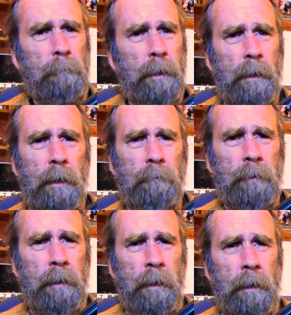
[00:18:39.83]
but a lot
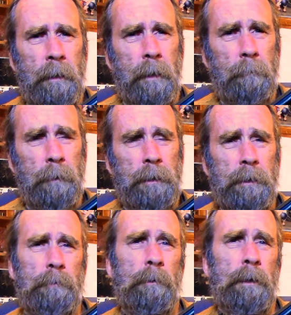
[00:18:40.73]
of
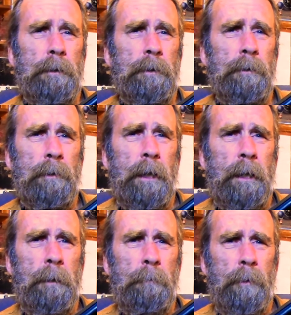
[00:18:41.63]
places won't let you do that
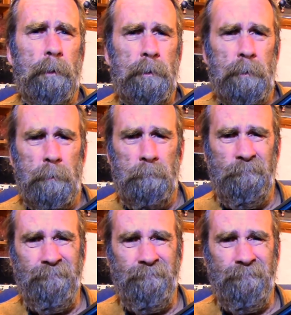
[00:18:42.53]
anymore. So,